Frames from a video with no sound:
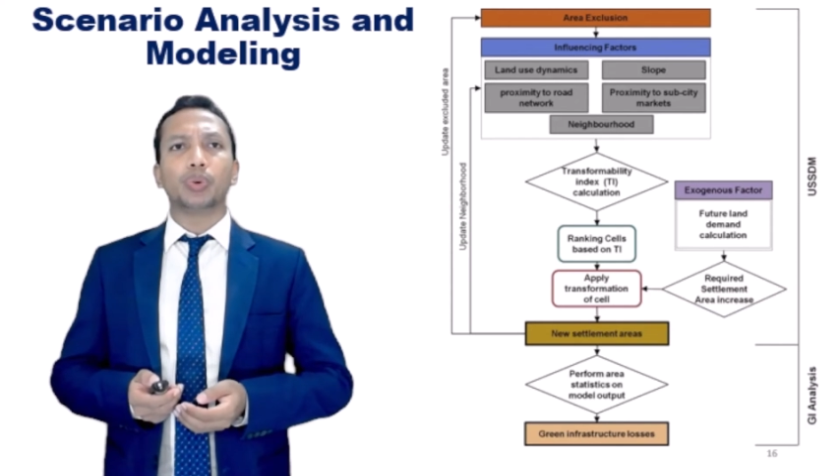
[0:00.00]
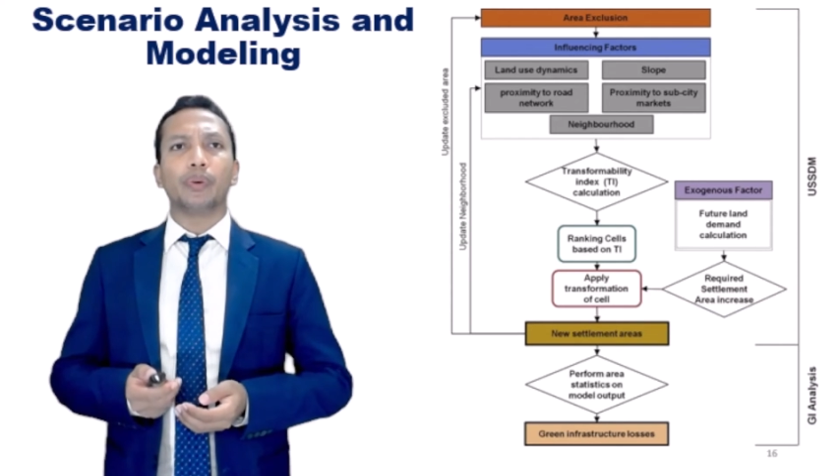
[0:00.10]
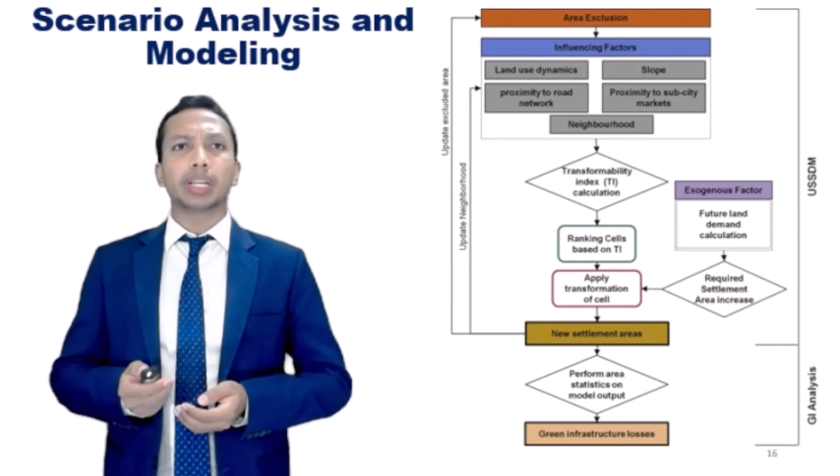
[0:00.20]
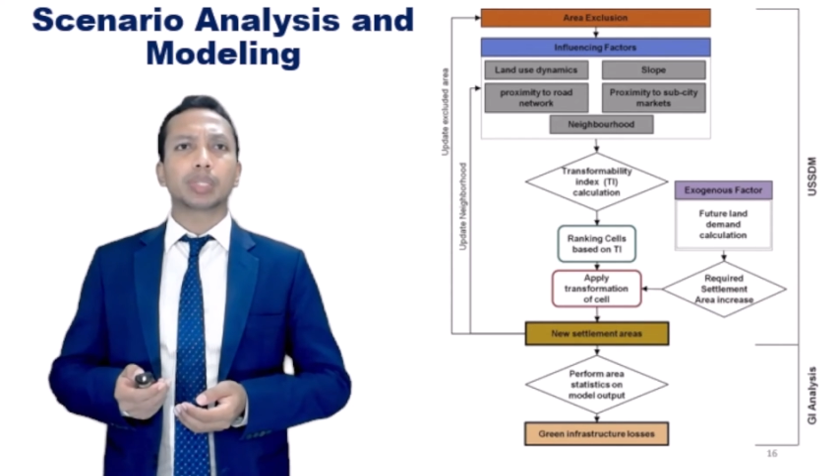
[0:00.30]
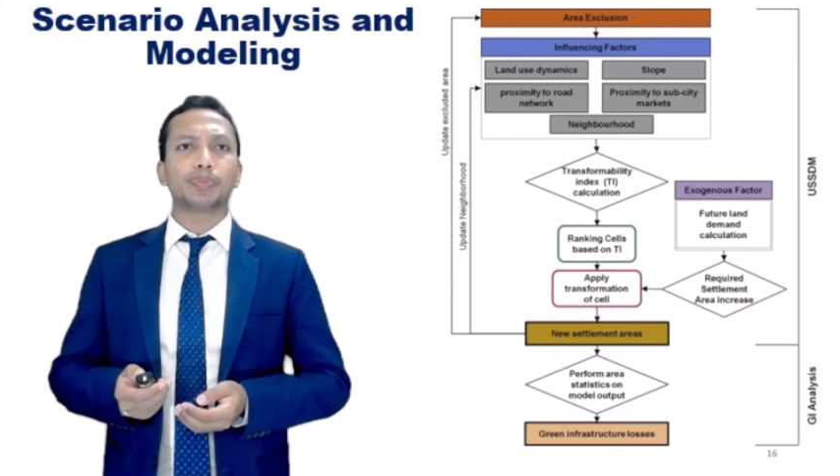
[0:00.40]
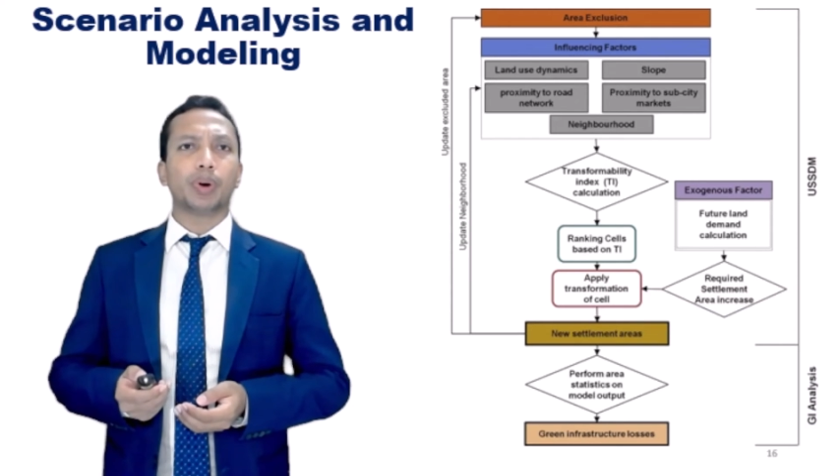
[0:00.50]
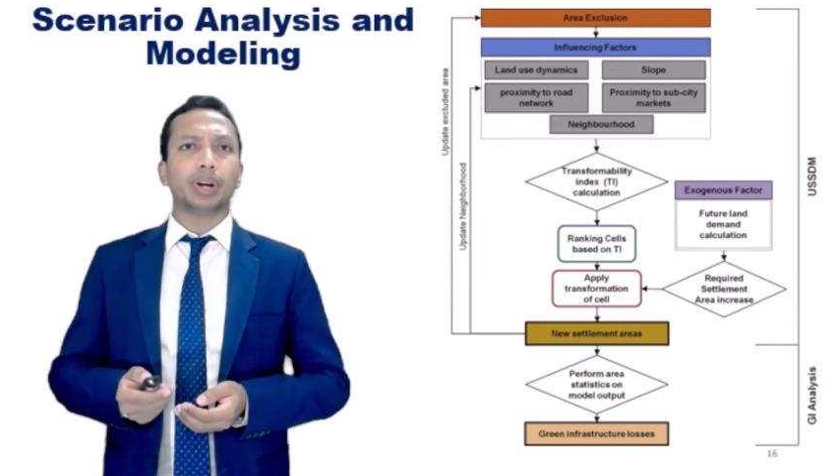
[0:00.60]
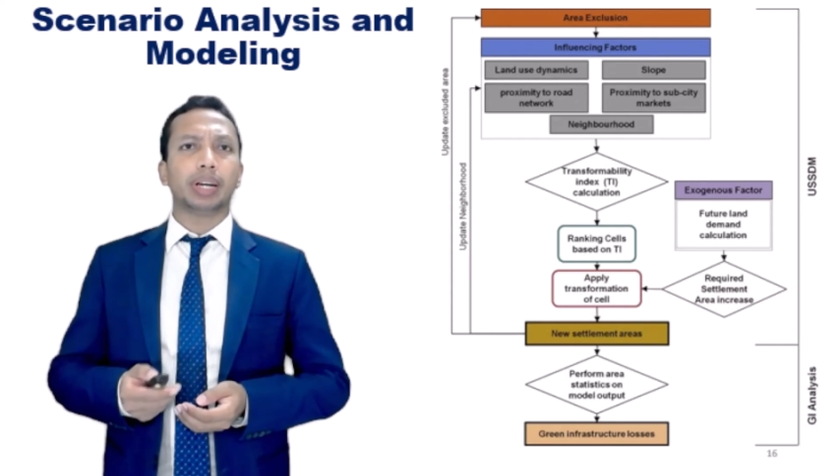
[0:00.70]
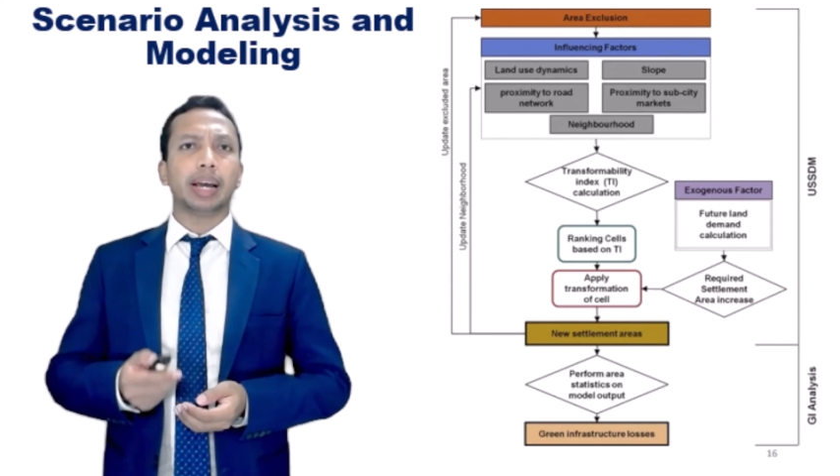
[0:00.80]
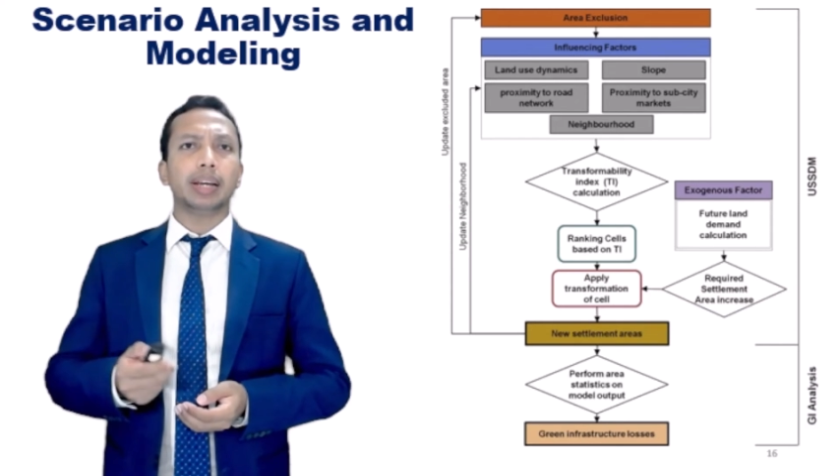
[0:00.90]

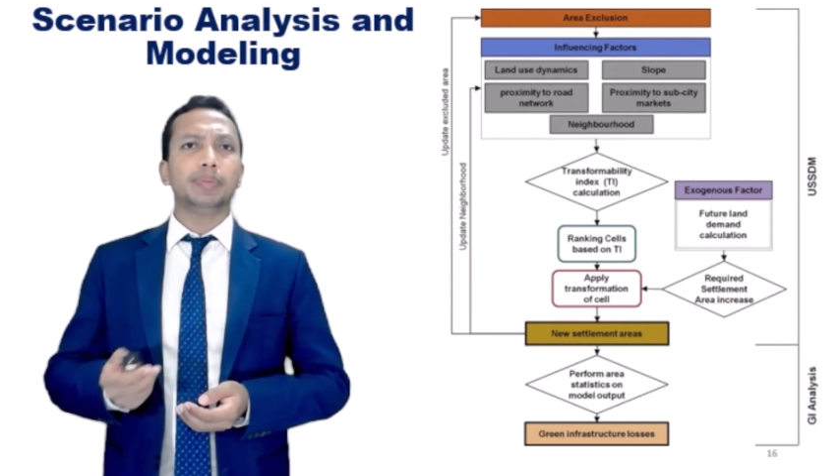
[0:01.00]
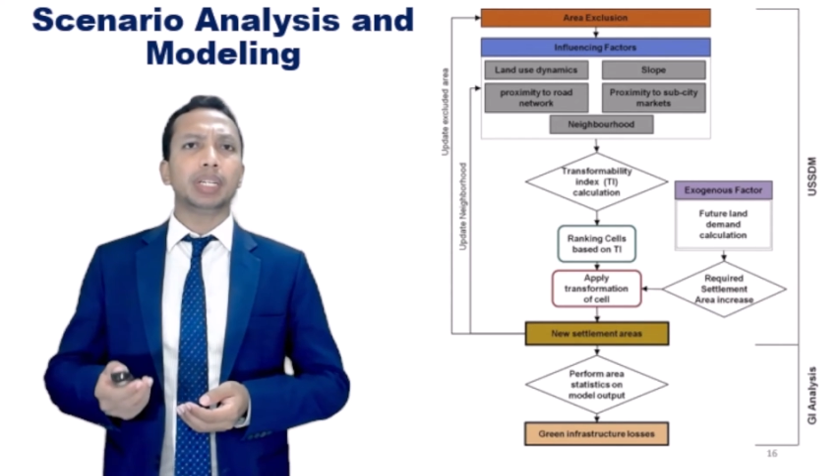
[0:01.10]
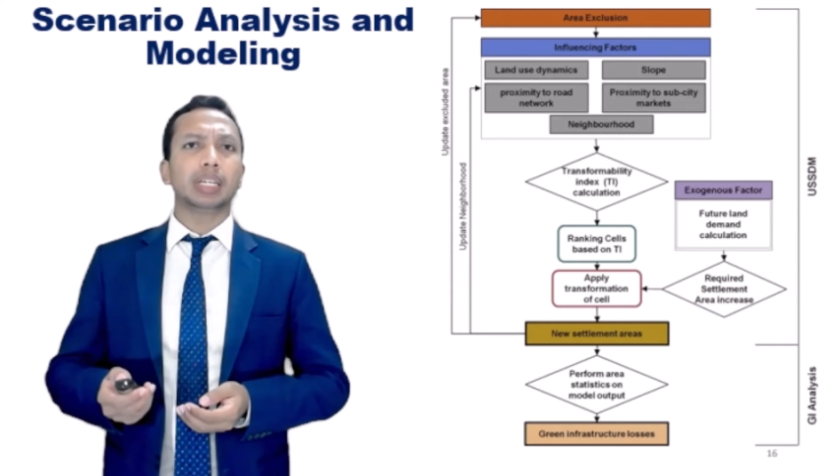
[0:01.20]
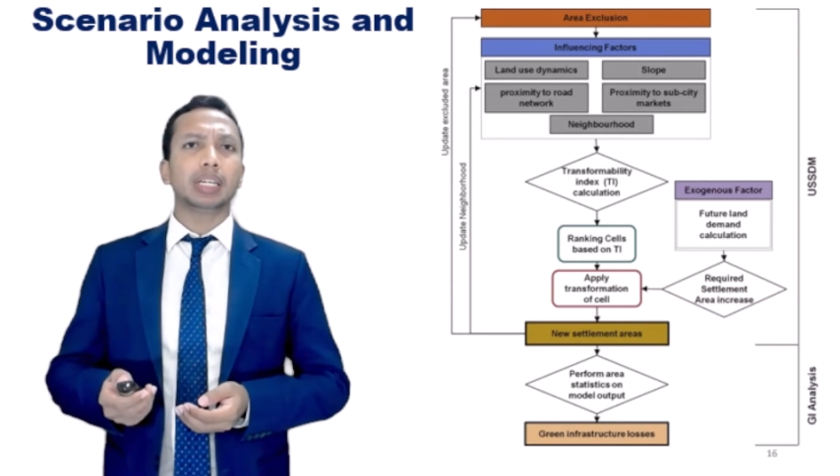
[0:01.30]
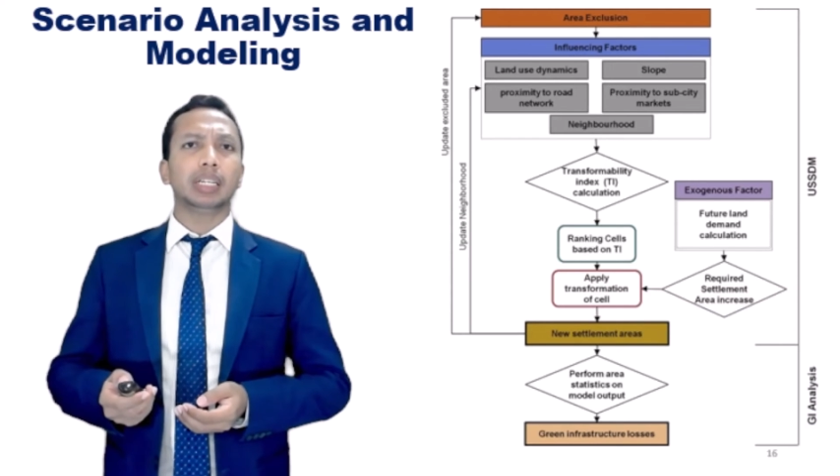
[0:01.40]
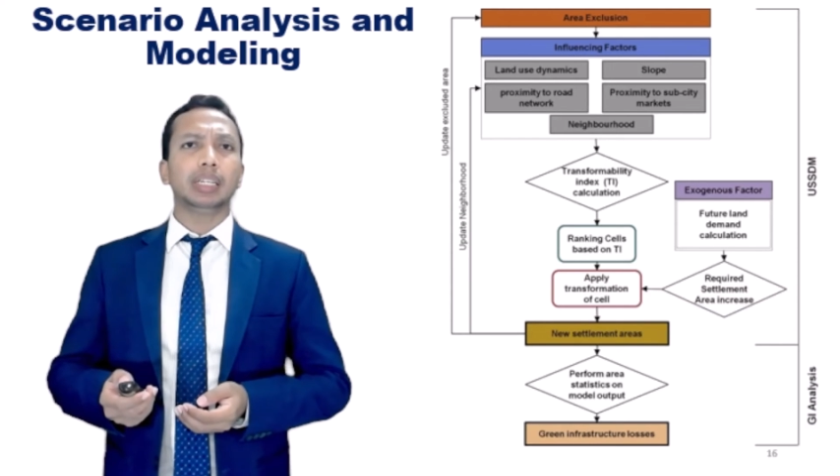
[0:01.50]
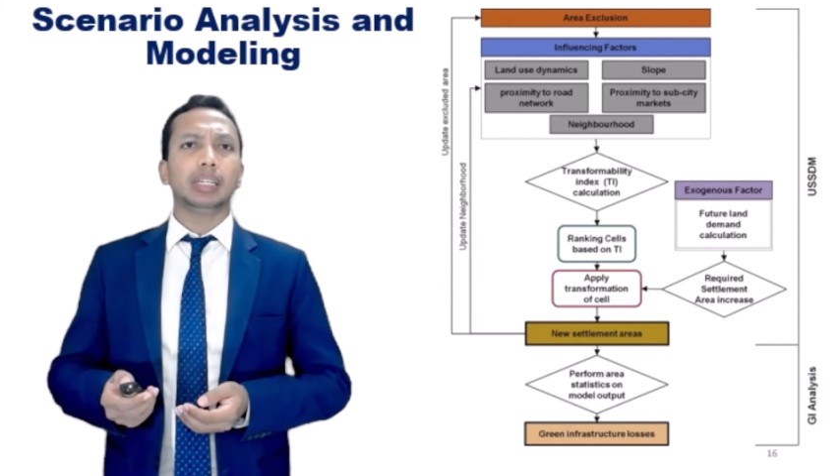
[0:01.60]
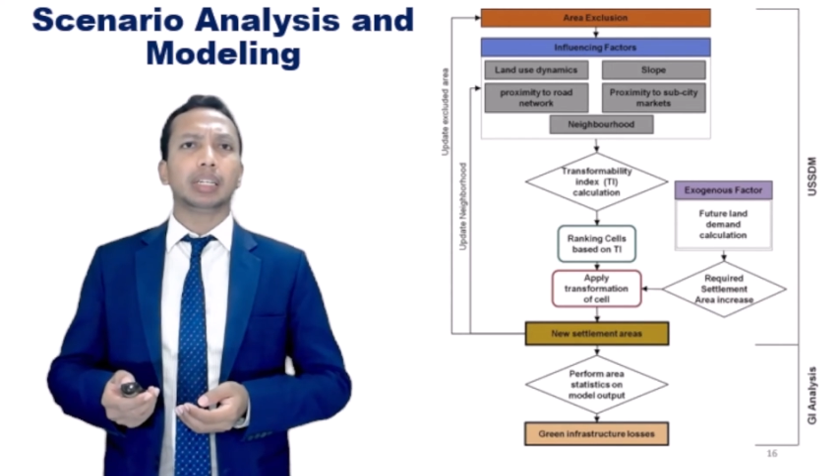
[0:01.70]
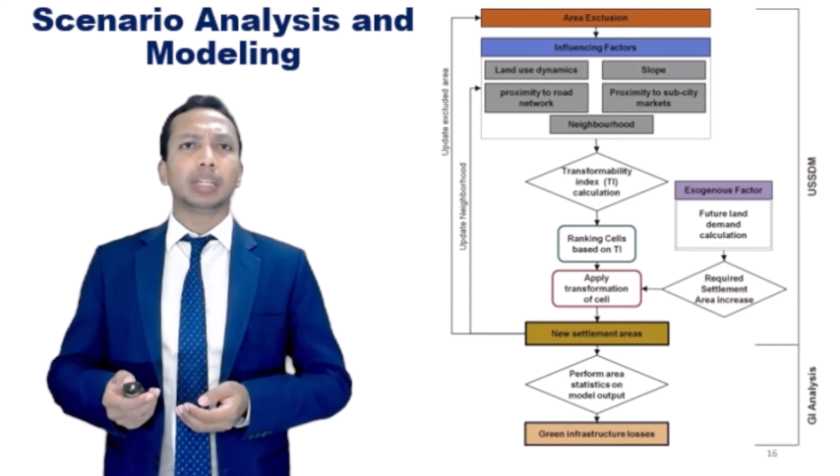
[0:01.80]
respond dynamically